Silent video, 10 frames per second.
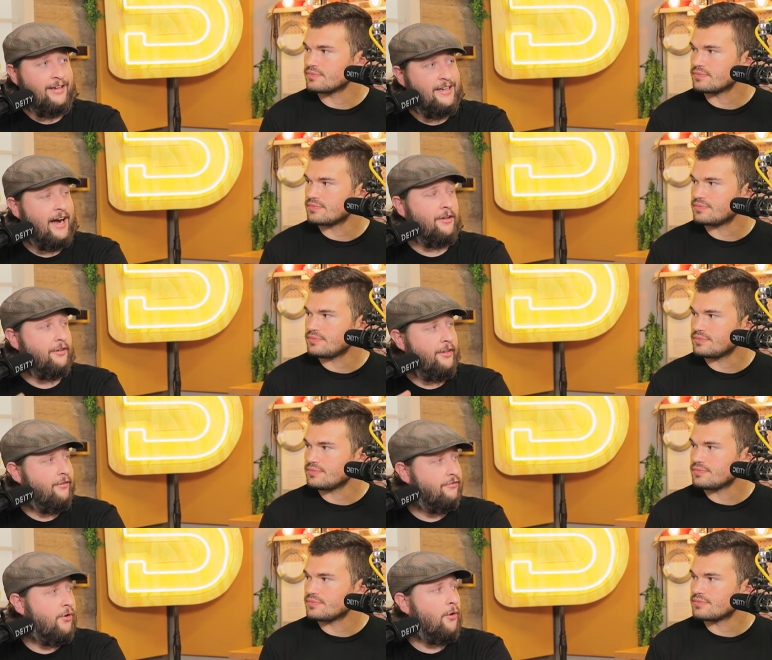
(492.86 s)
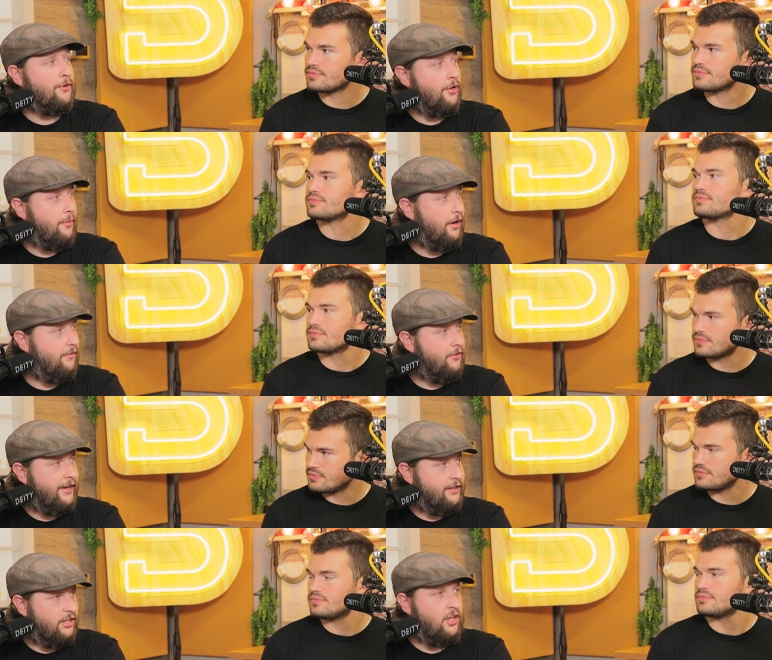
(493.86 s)
Speaker 1: and dial in the volume of
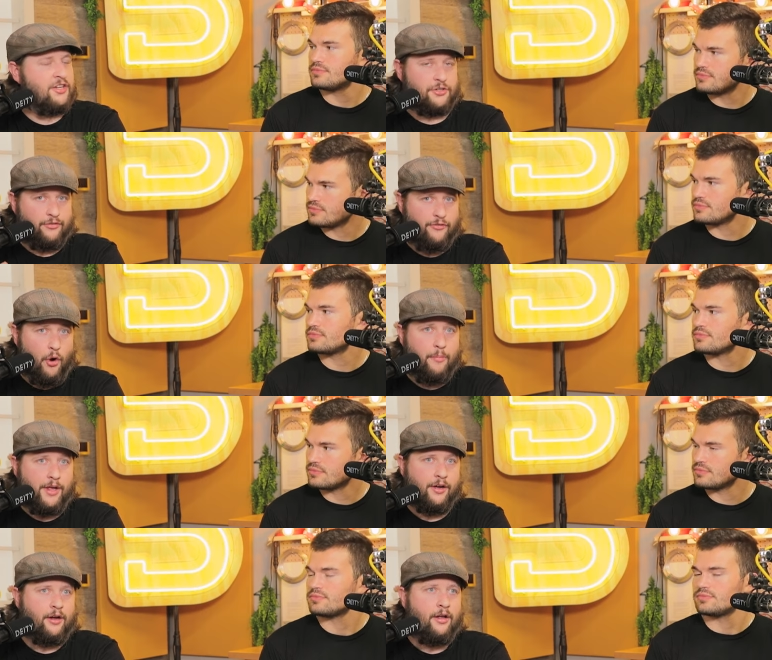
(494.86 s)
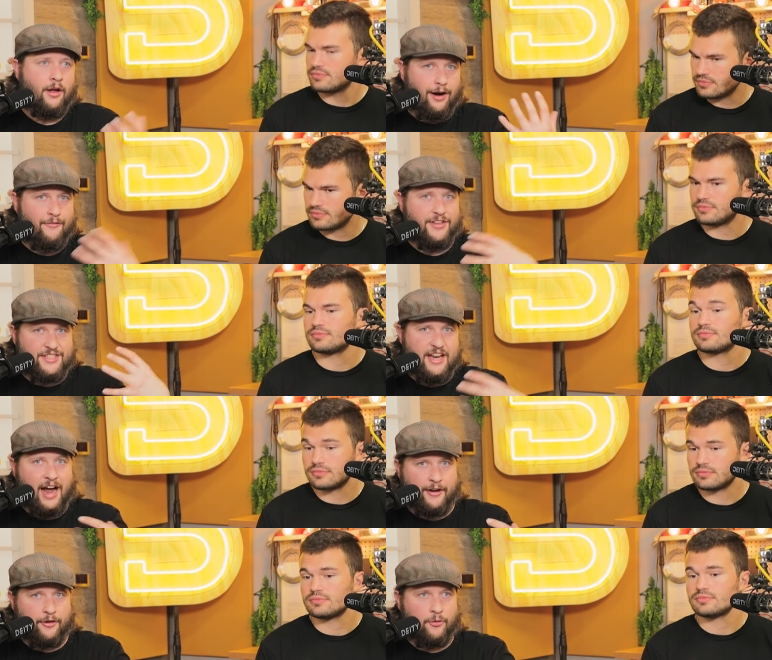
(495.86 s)
like the claustrophobia of this
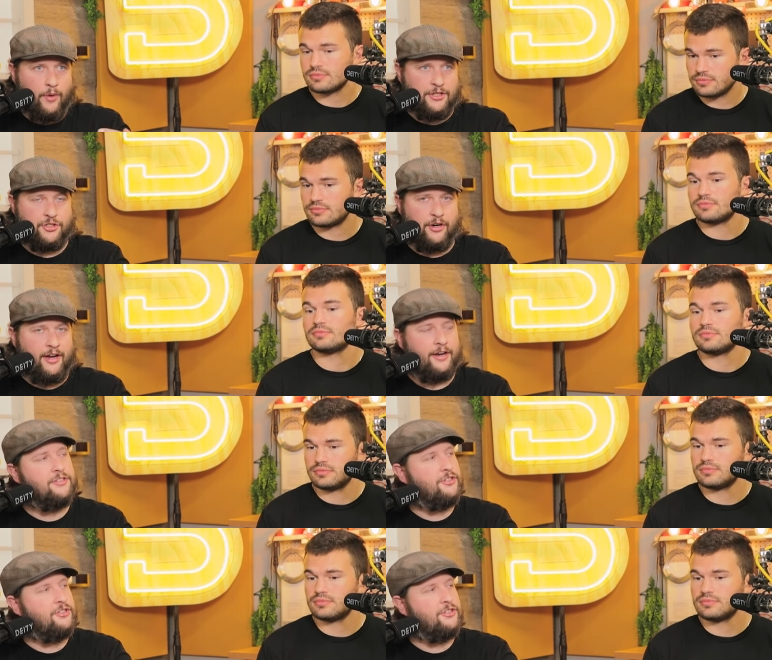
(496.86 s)
diner restaurant kind of